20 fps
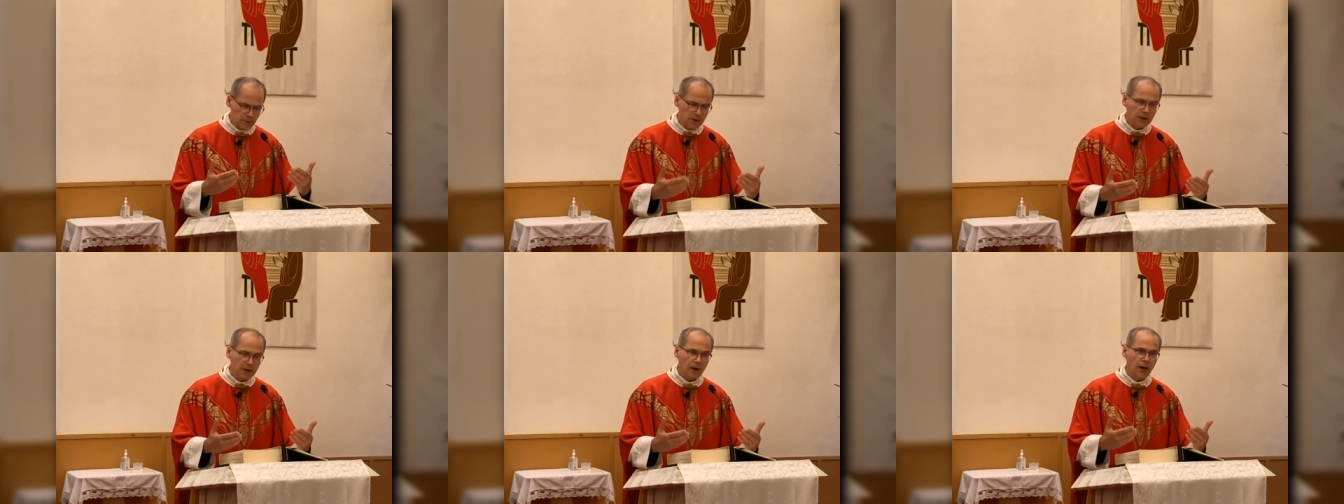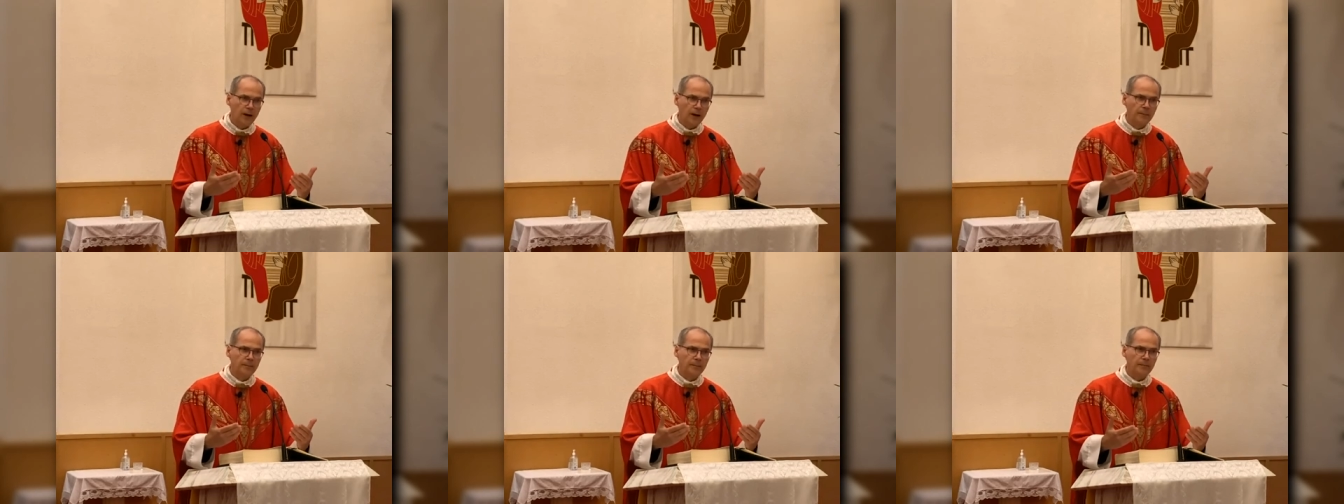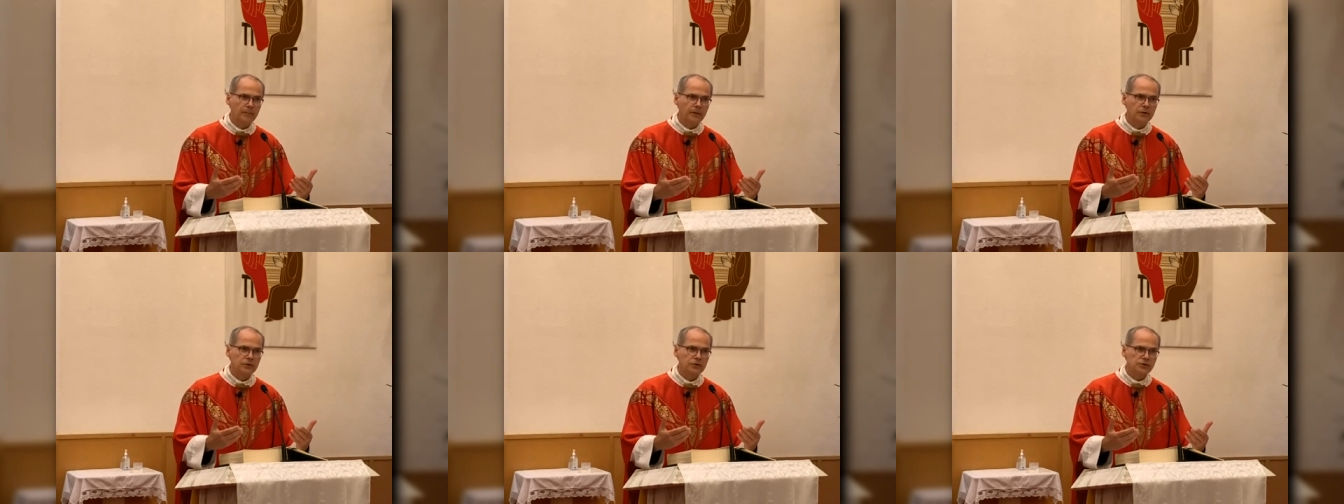
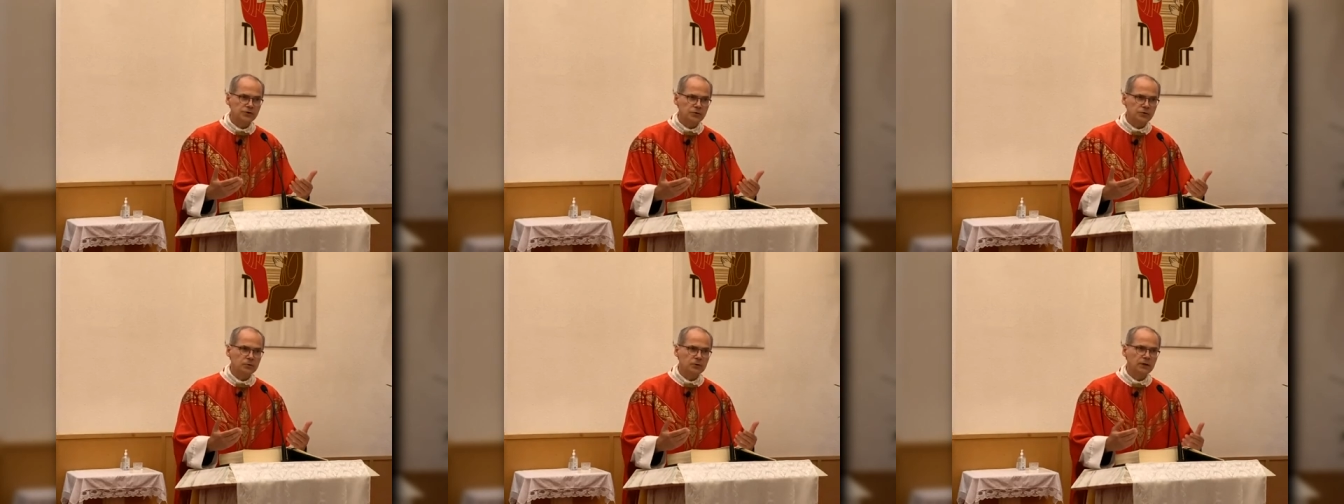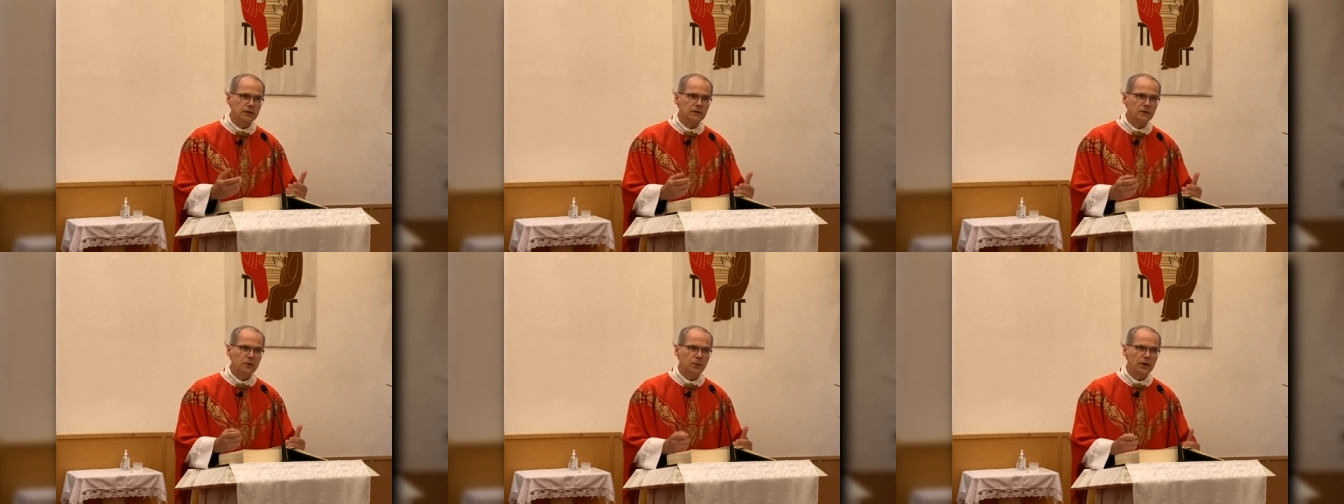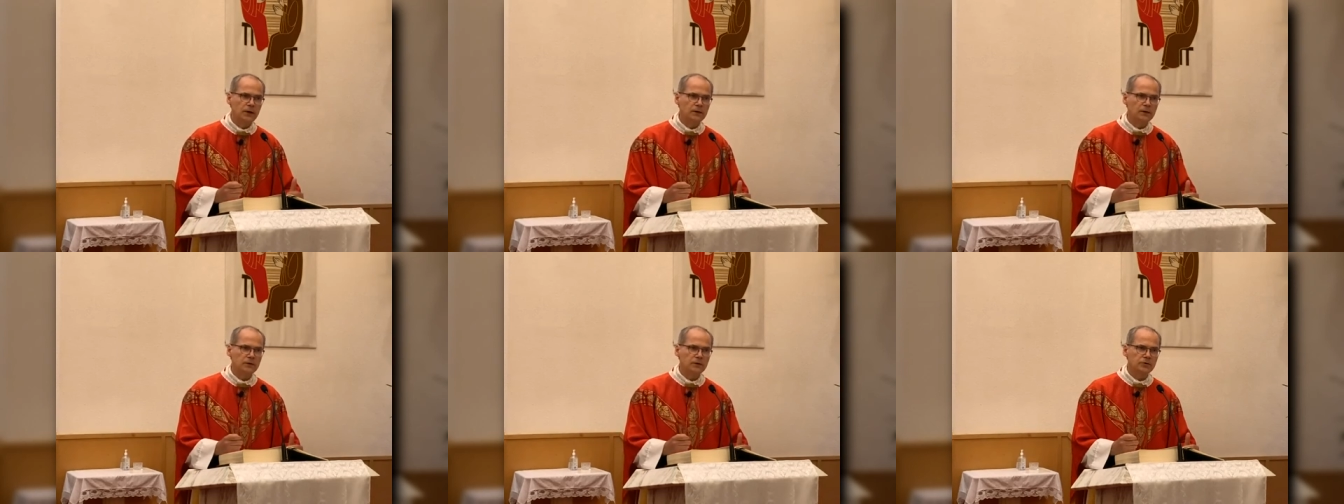become truly the
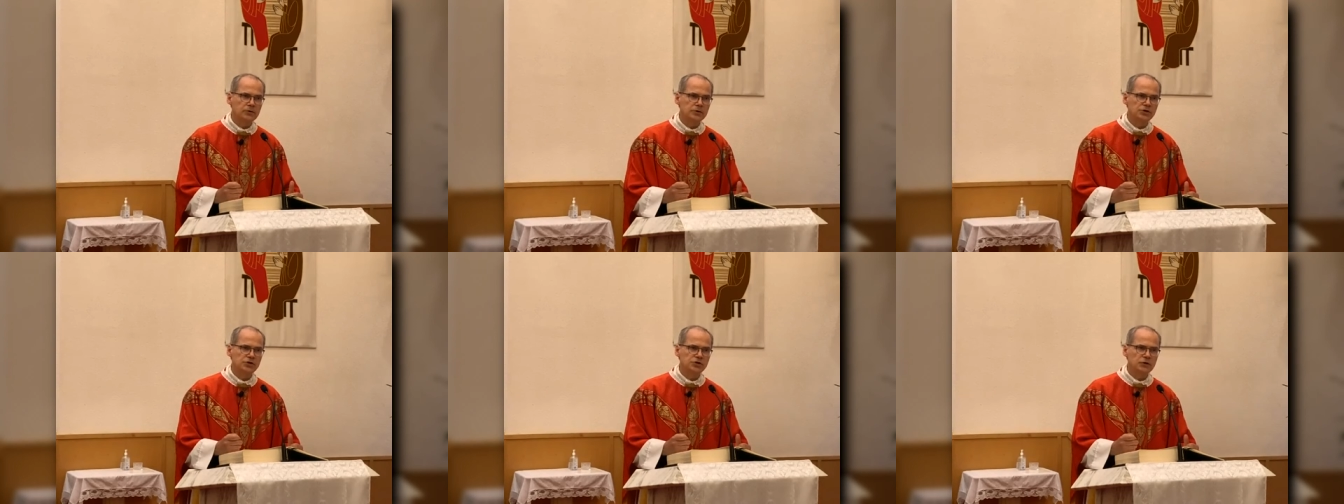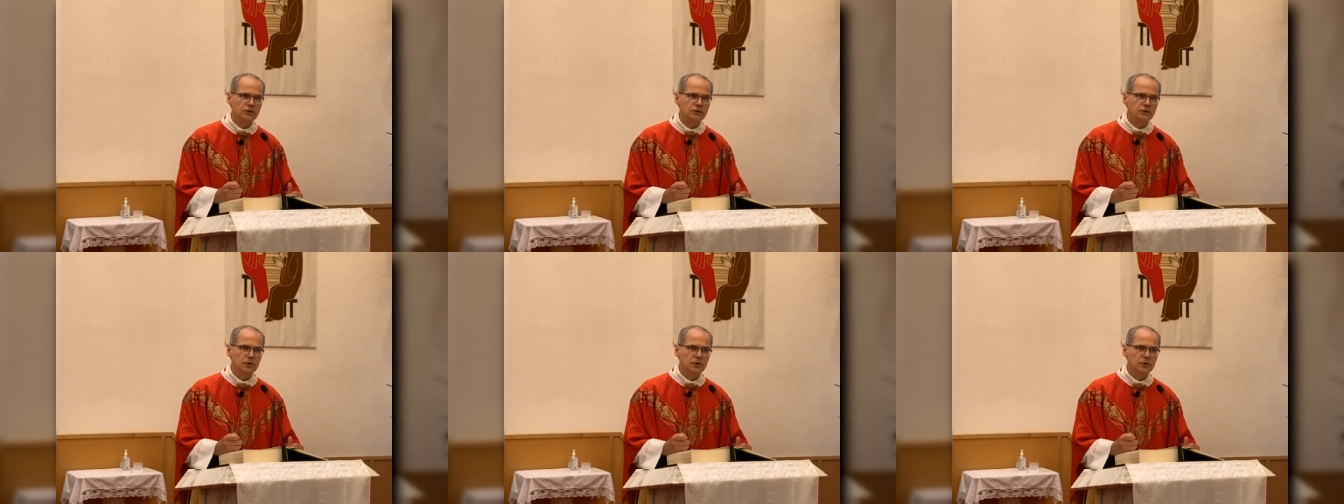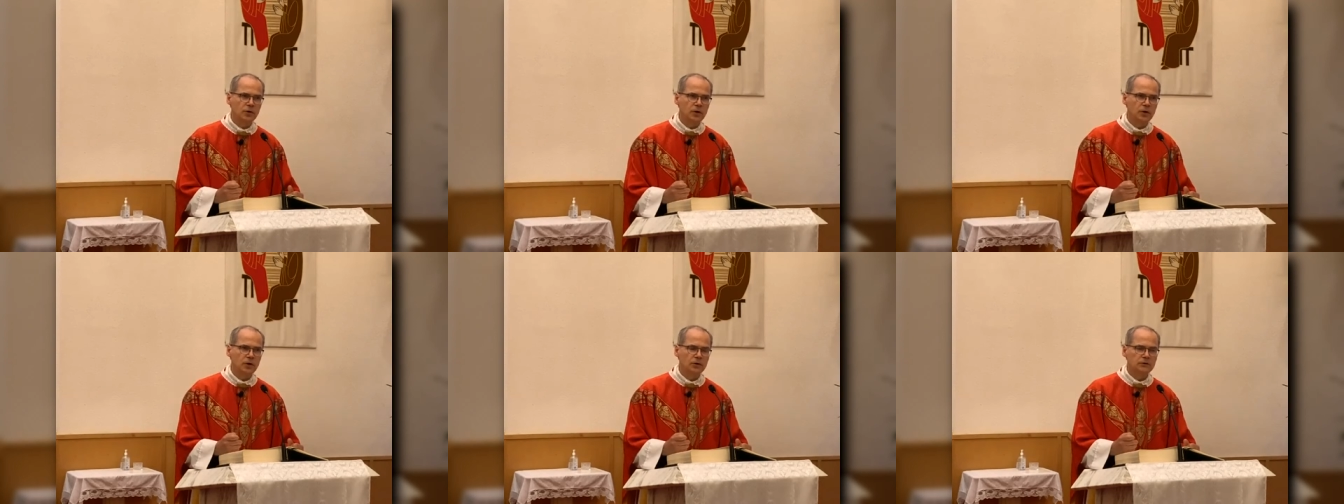way that Christians are
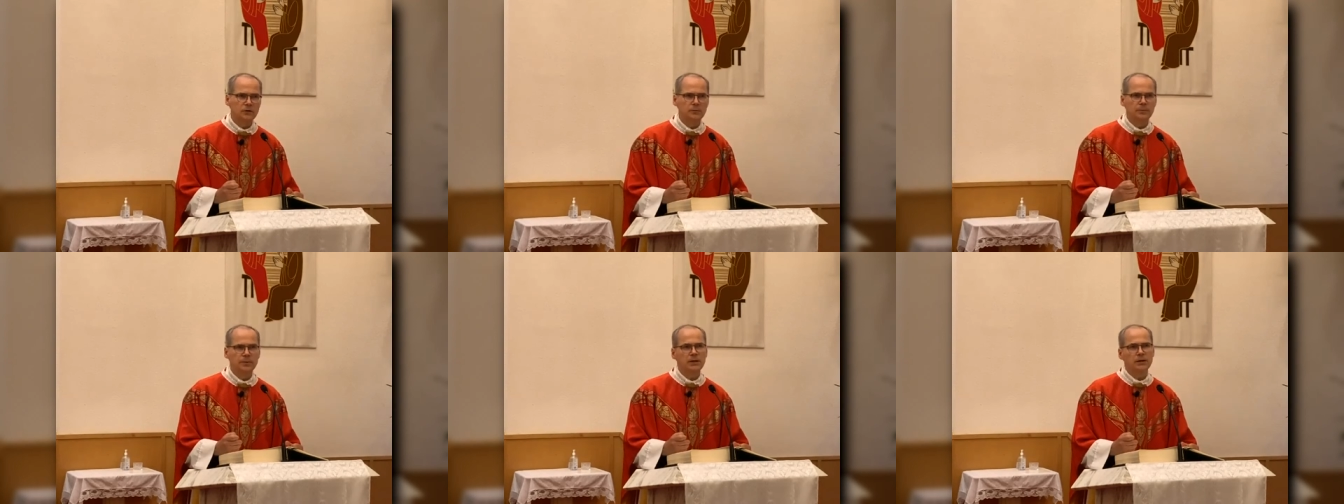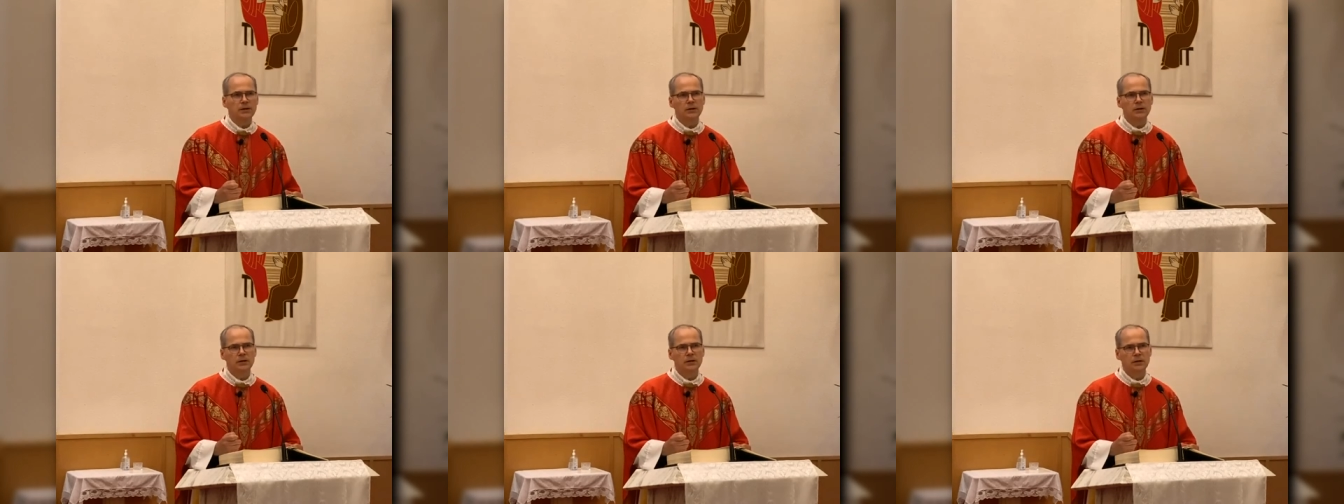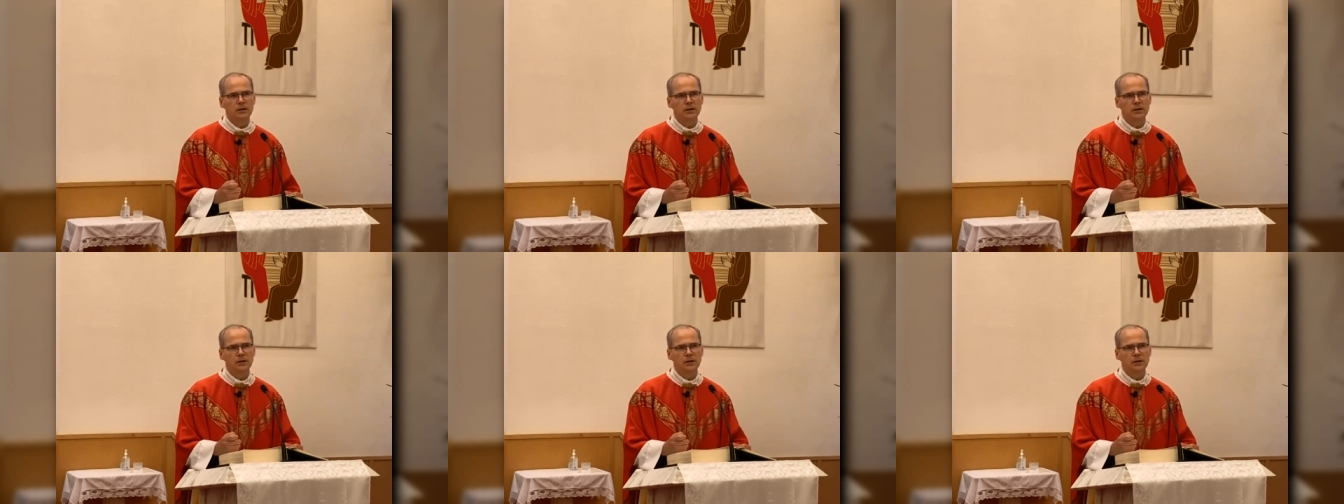called to be.